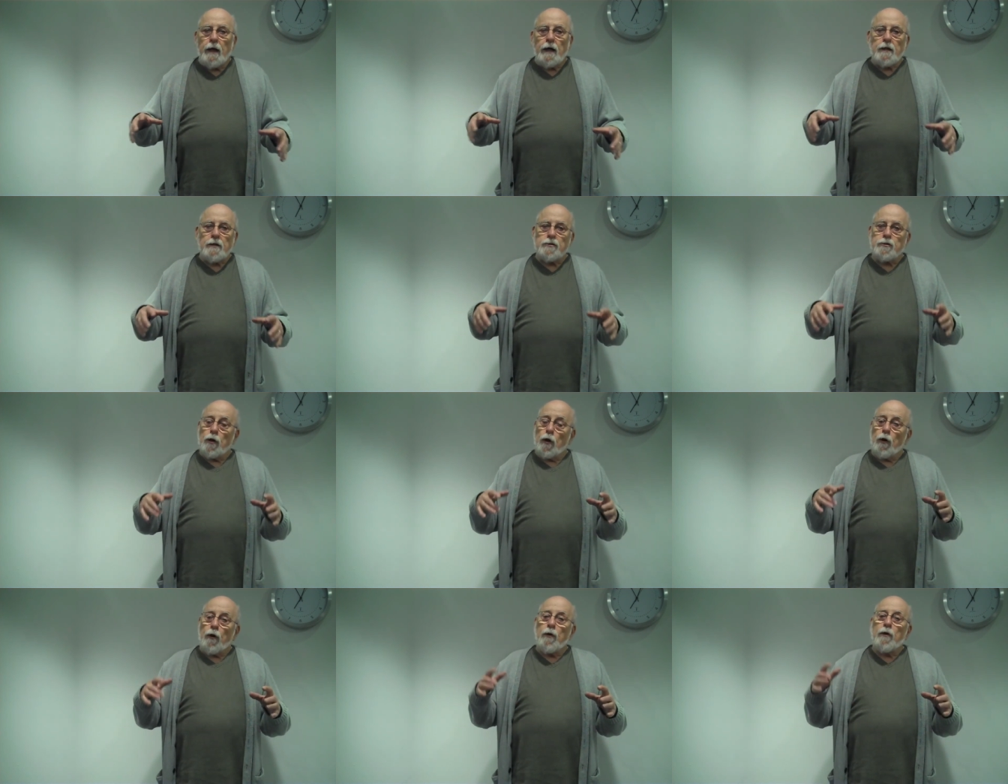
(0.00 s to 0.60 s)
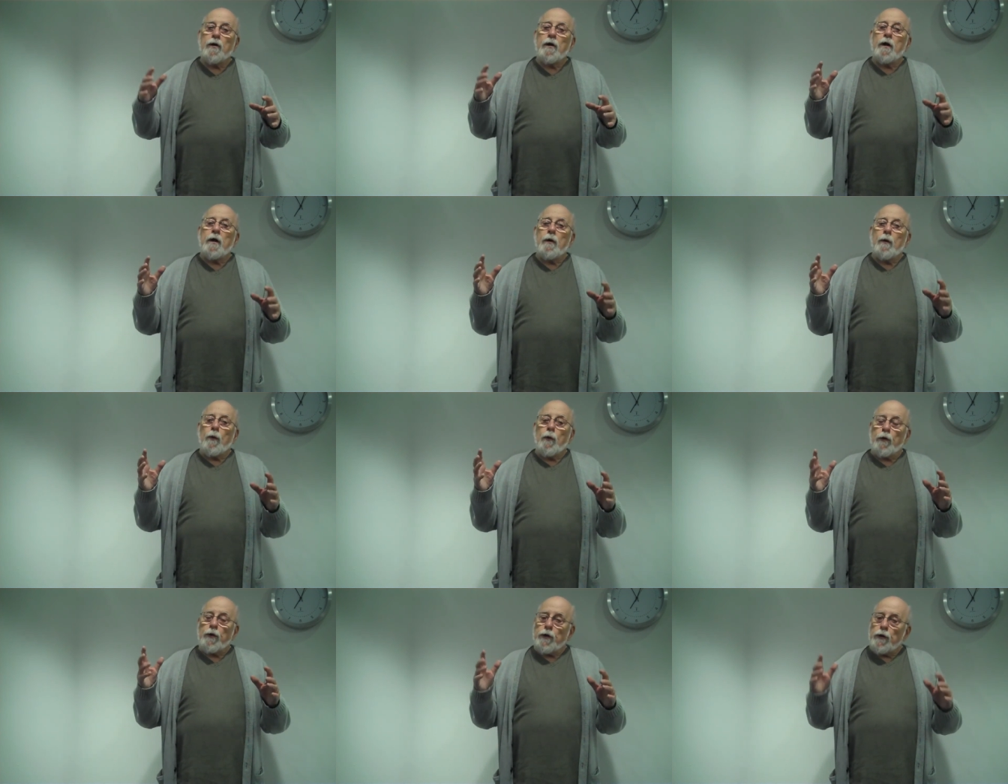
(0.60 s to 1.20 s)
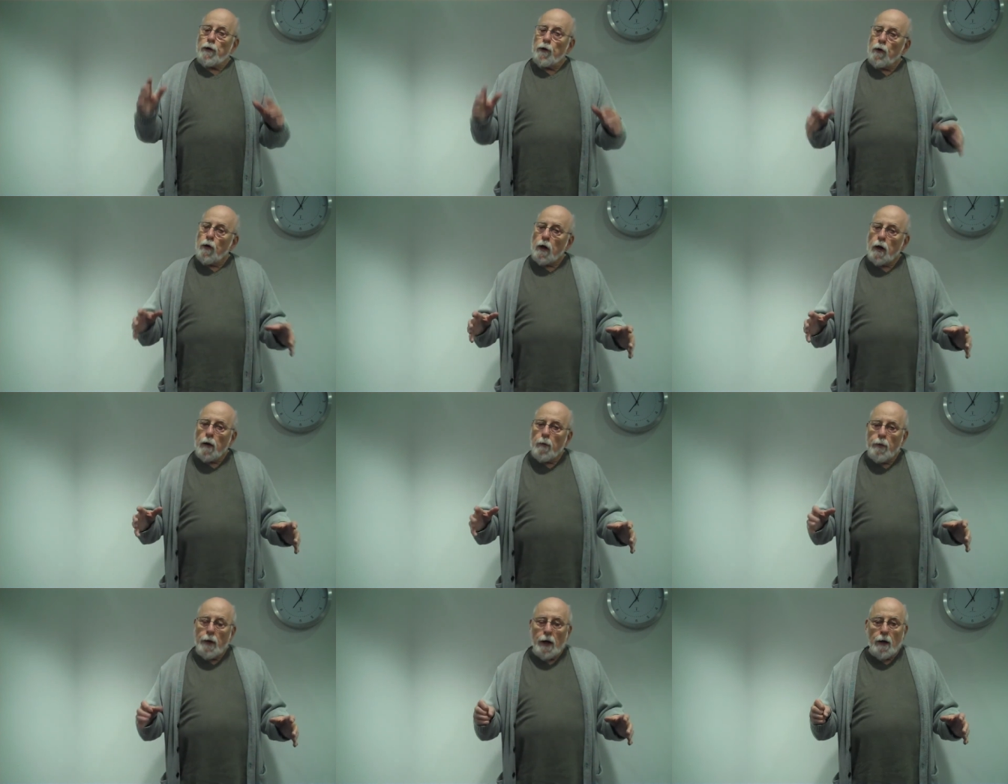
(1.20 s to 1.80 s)
And so when you
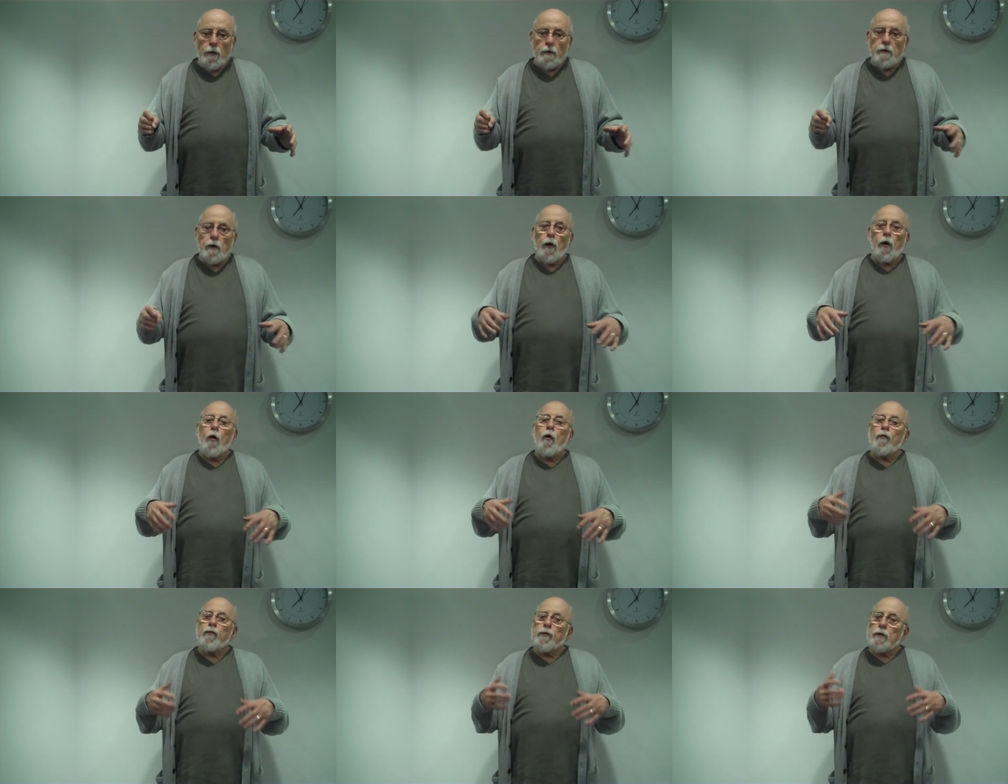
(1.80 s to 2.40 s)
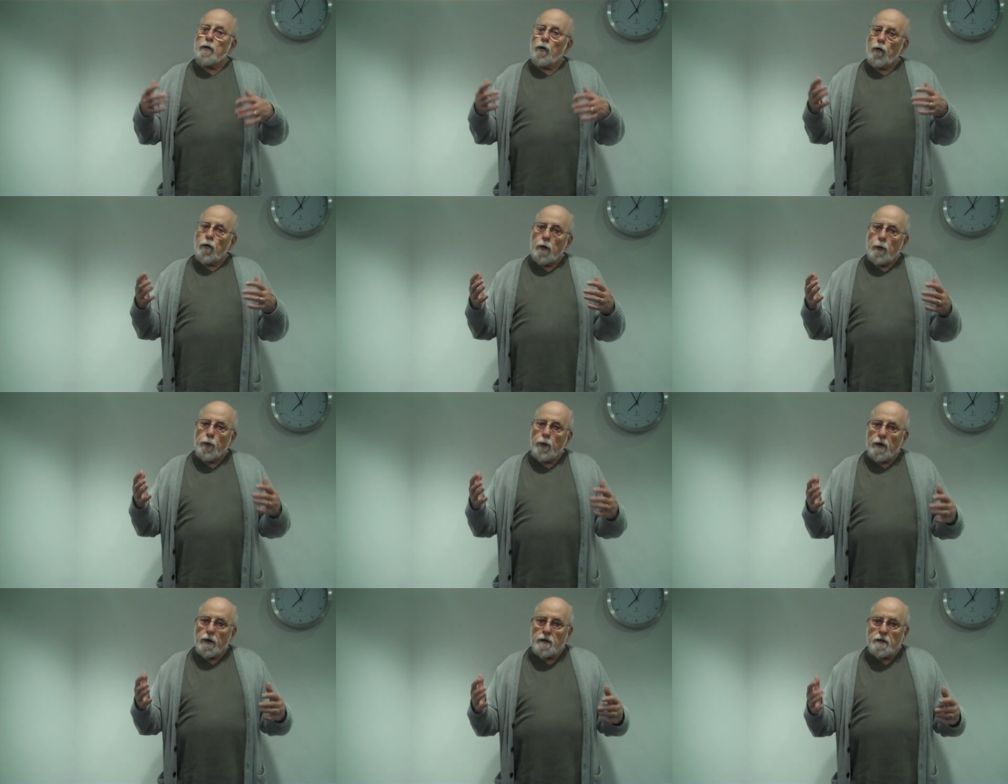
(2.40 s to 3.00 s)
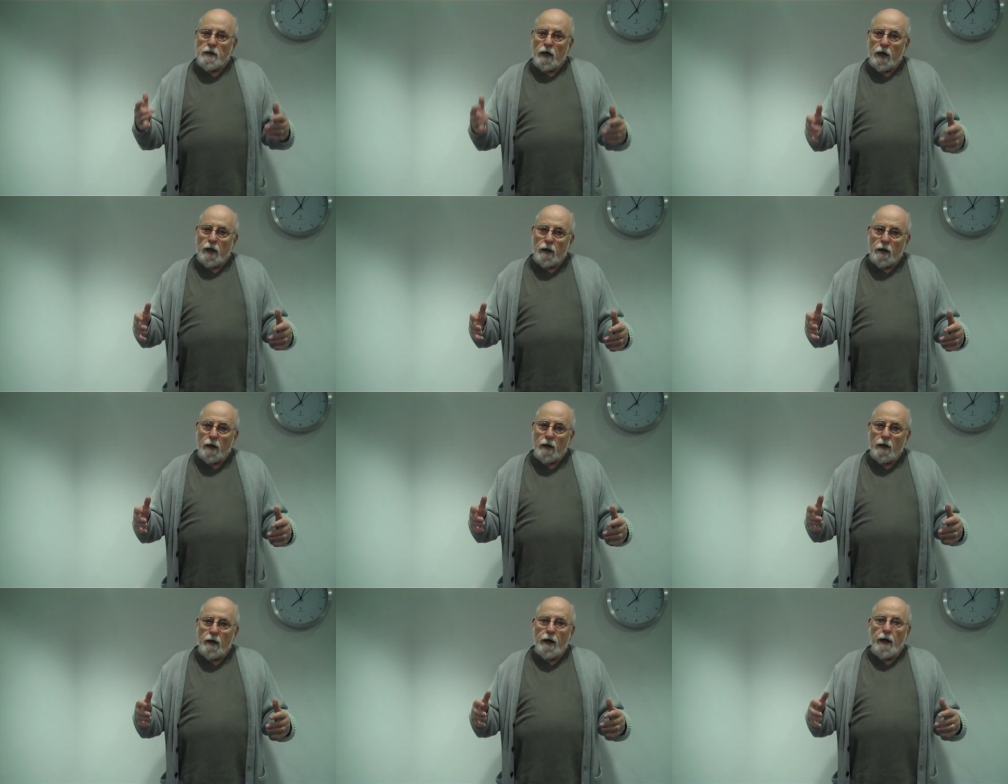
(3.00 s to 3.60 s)
are about overloaded with
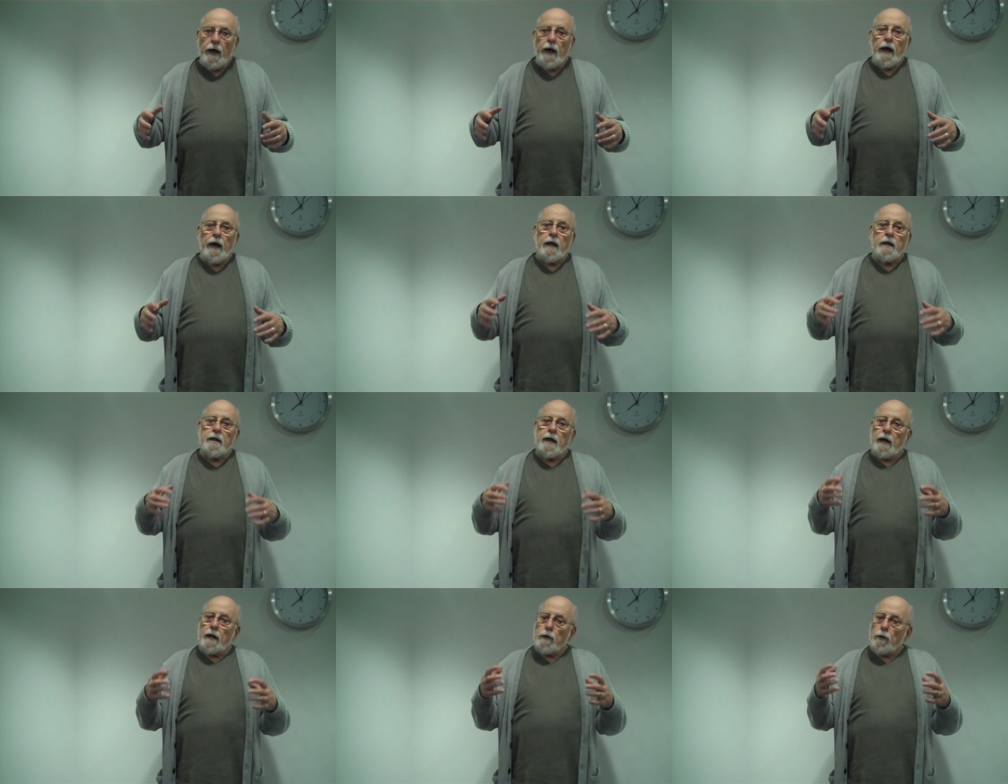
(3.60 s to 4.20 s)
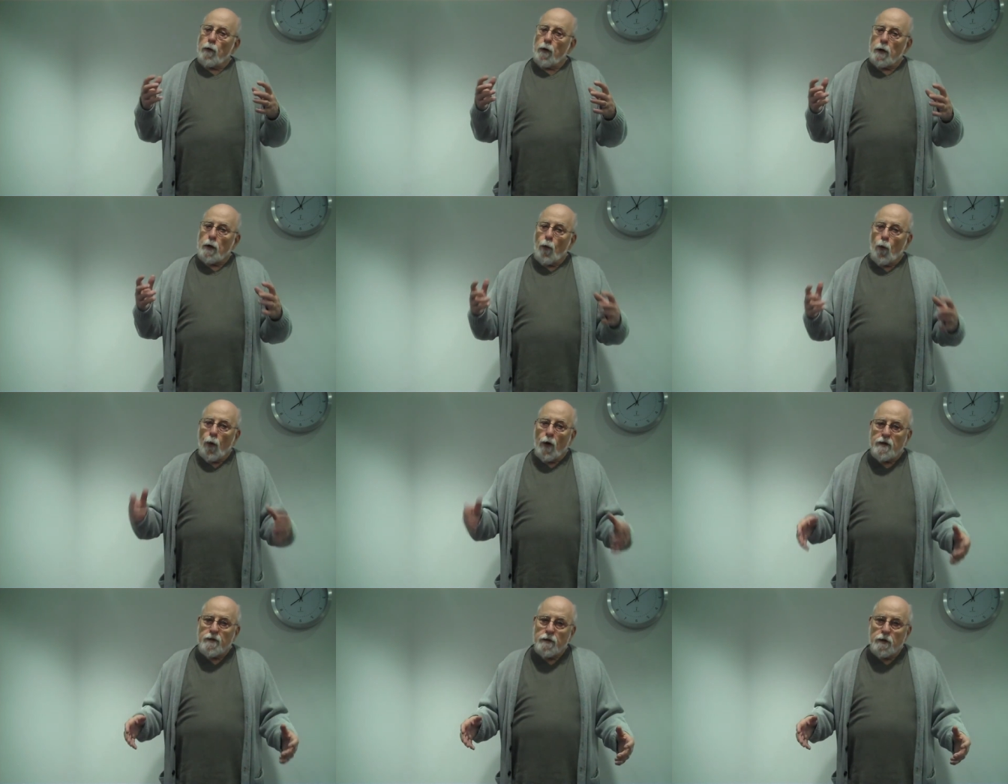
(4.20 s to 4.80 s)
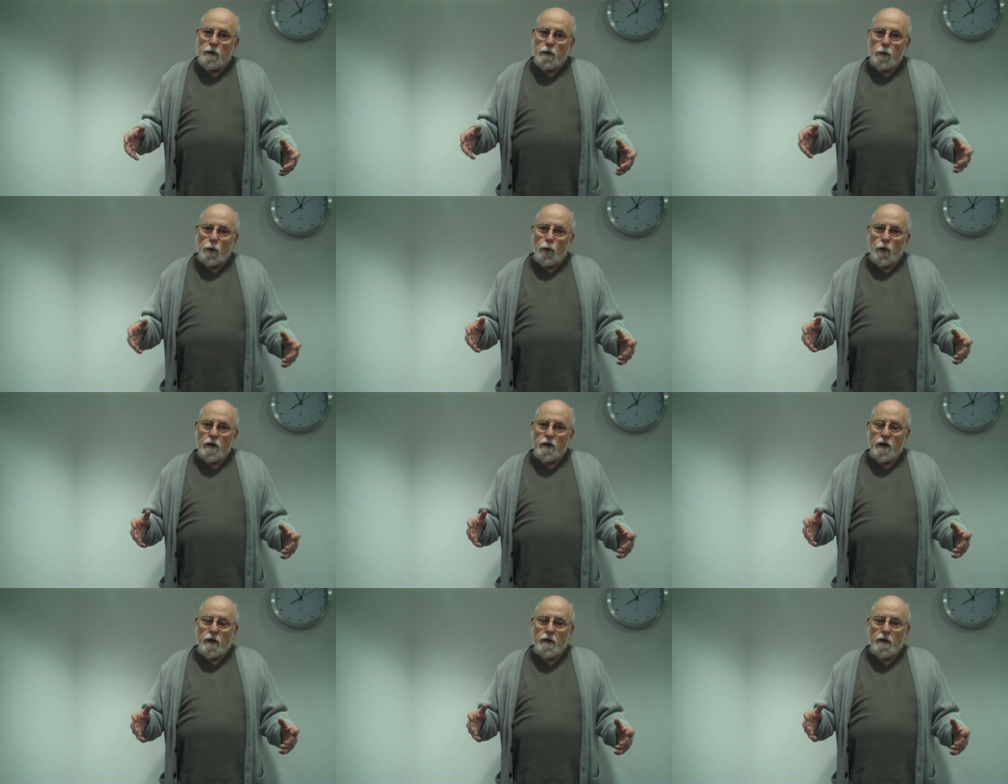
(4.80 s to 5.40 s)
data and not knowing what to do
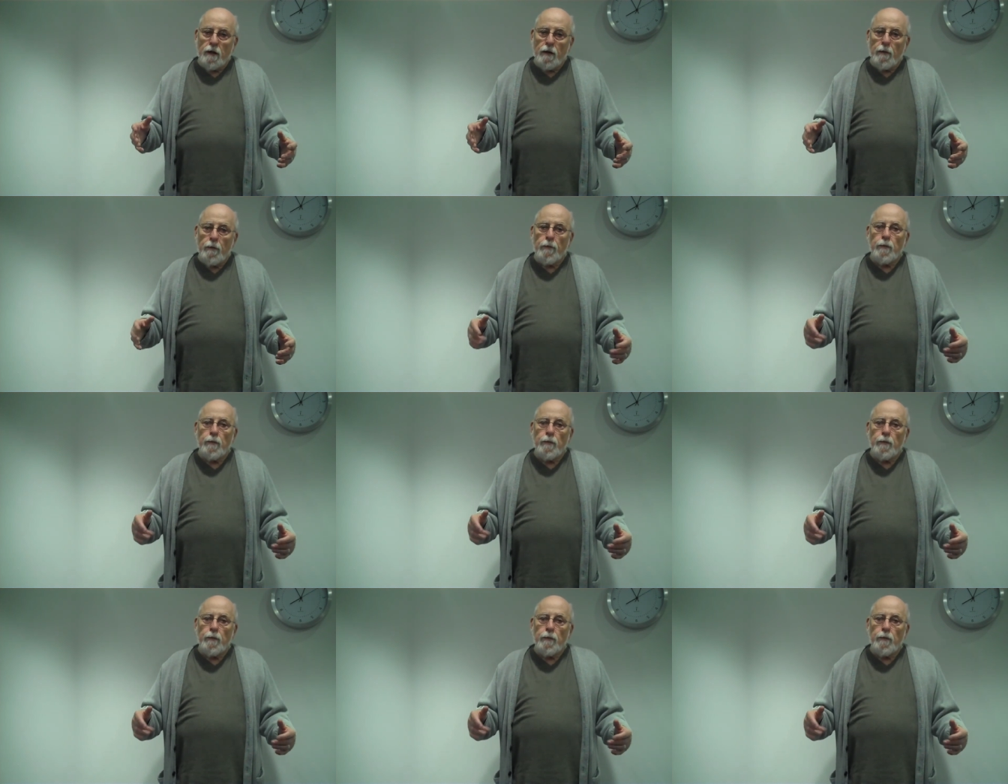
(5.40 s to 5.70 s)
with it,